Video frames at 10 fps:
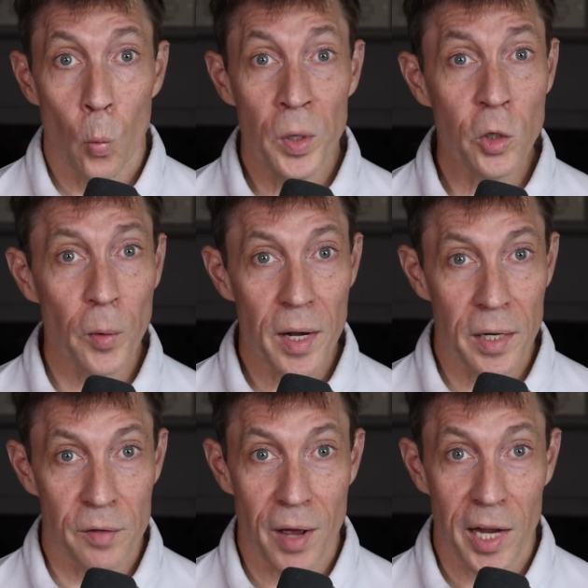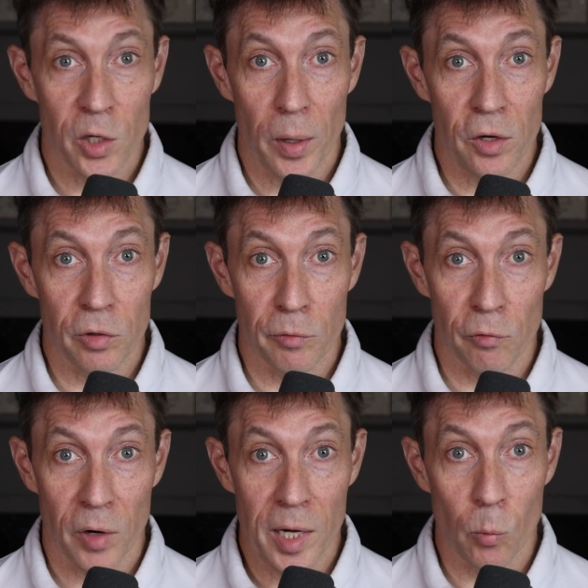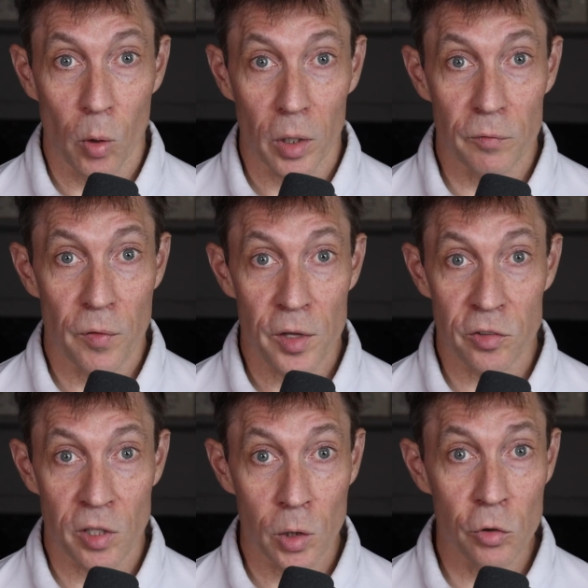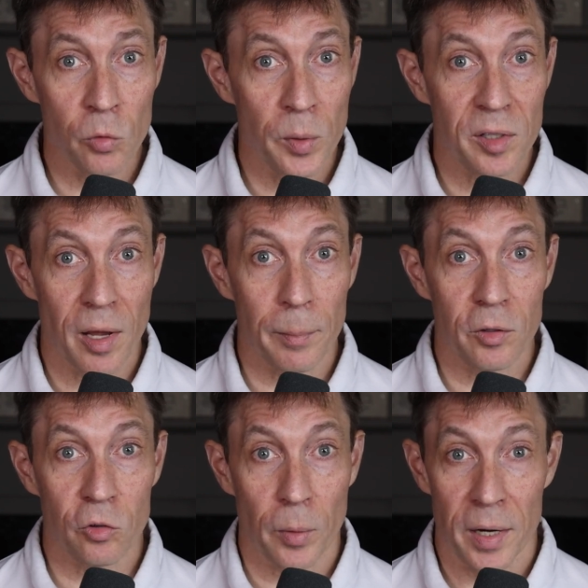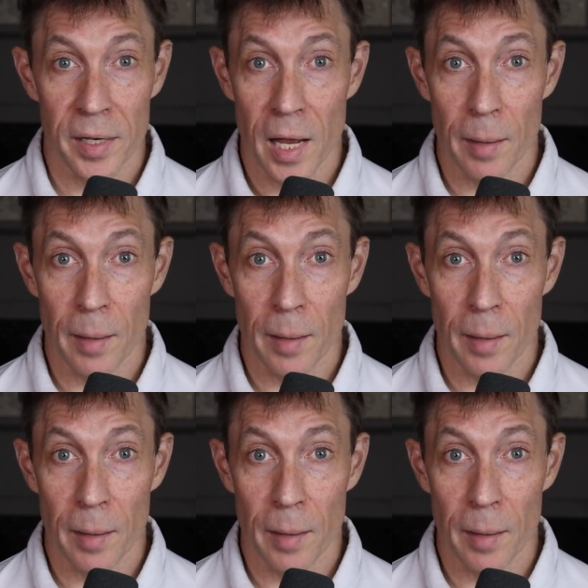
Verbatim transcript: We created an evaluation framework for the solution we demonstrated